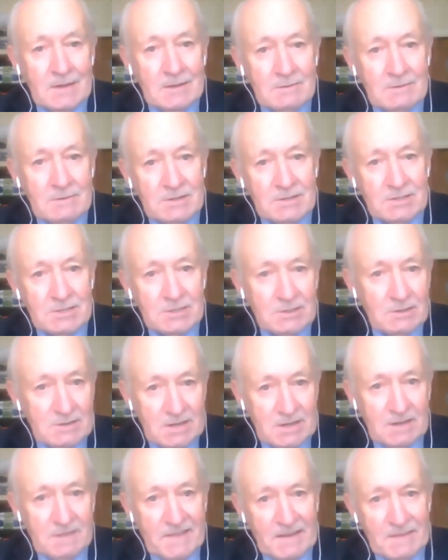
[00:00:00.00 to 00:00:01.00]
which is
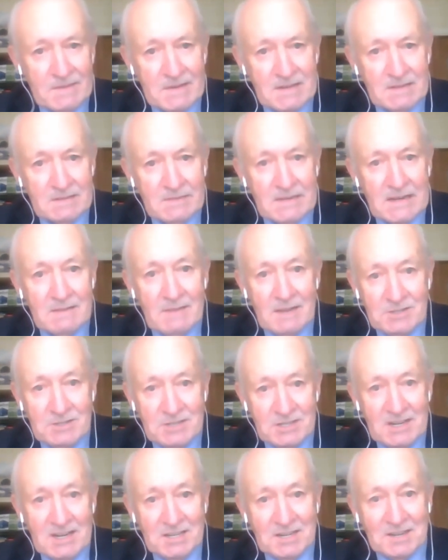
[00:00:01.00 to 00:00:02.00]
only a figment of my
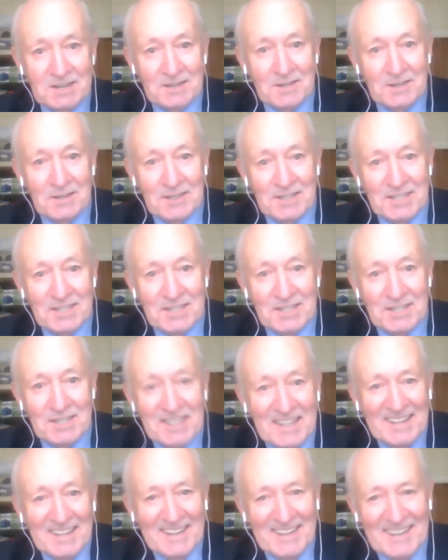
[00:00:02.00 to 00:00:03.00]
imagination, of course.
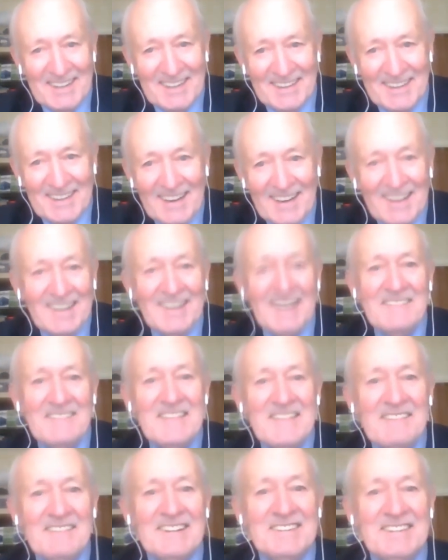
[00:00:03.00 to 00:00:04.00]

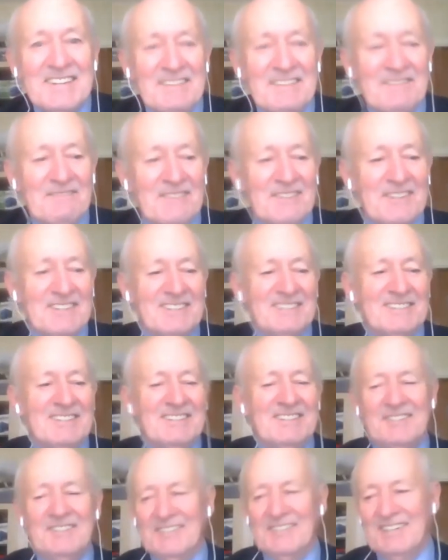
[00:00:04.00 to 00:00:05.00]
I never set foot in
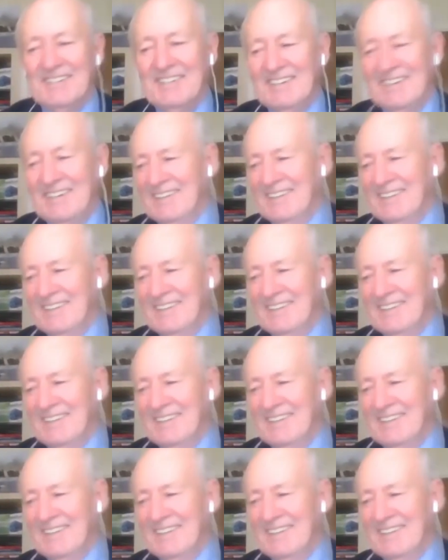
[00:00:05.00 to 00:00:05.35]
the door.